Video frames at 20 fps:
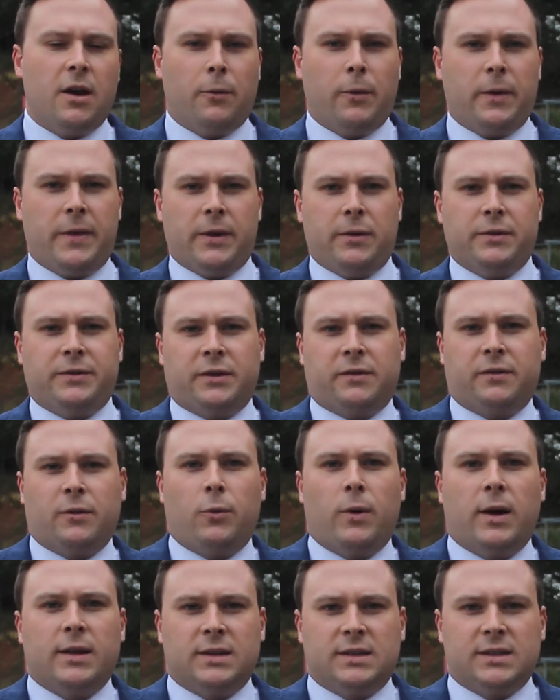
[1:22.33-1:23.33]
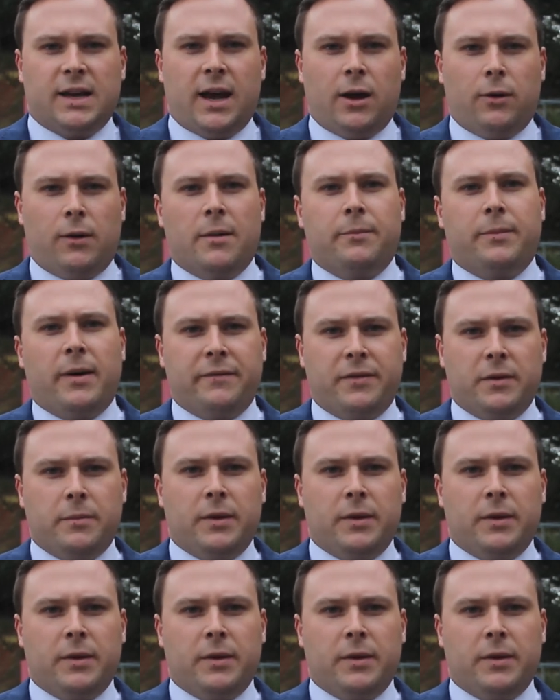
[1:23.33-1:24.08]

where there was just the 1 sale above the $1